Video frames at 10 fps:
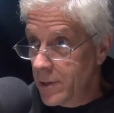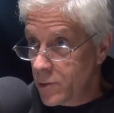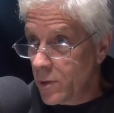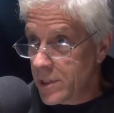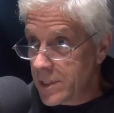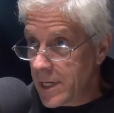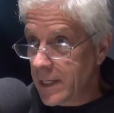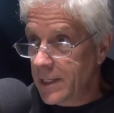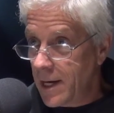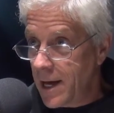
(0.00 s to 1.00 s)
so the
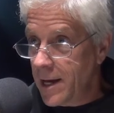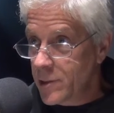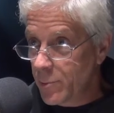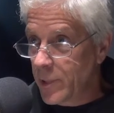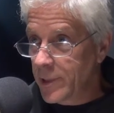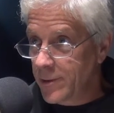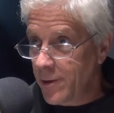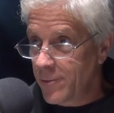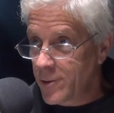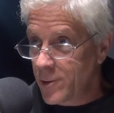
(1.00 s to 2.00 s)
second highest military
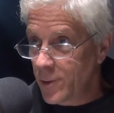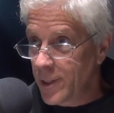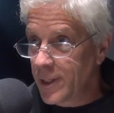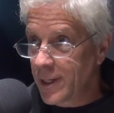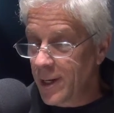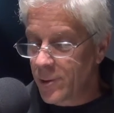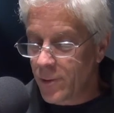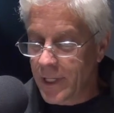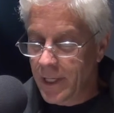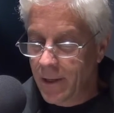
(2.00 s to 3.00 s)
official in the country.